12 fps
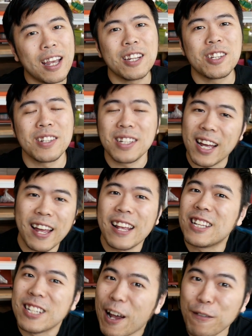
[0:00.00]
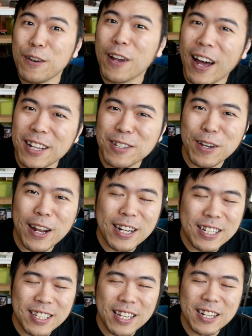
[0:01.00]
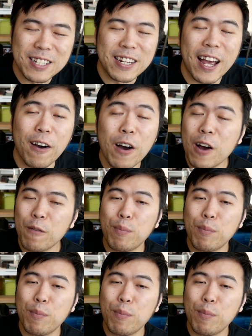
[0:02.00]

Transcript: It's just that it's definitely not as good as it is now,